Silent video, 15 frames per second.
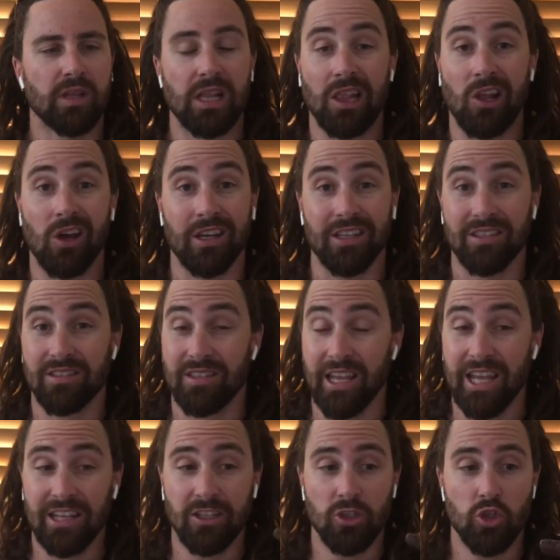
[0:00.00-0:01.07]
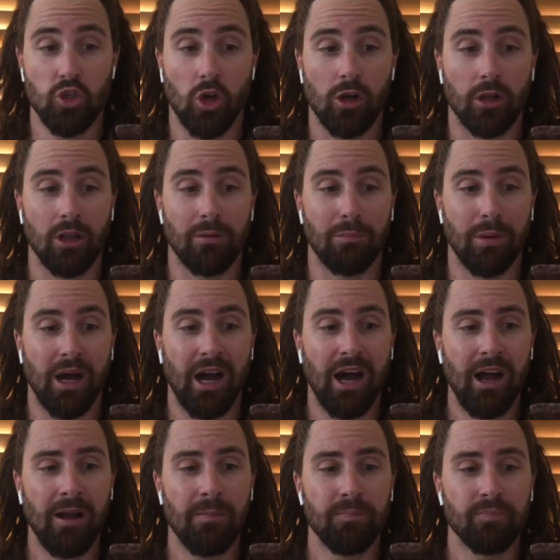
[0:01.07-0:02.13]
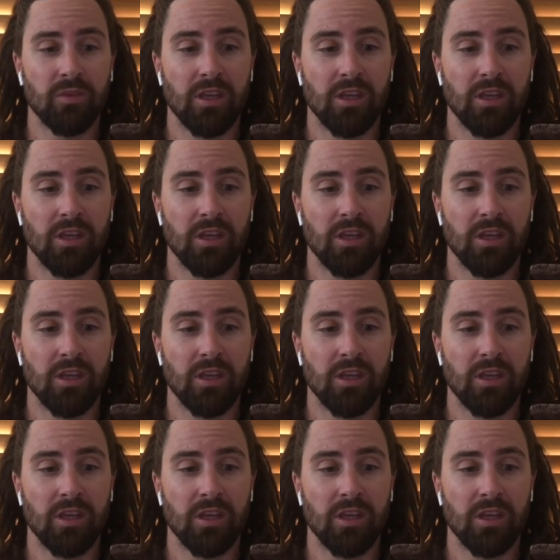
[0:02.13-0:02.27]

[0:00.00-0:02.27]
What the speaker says: like a standard chocolate bar,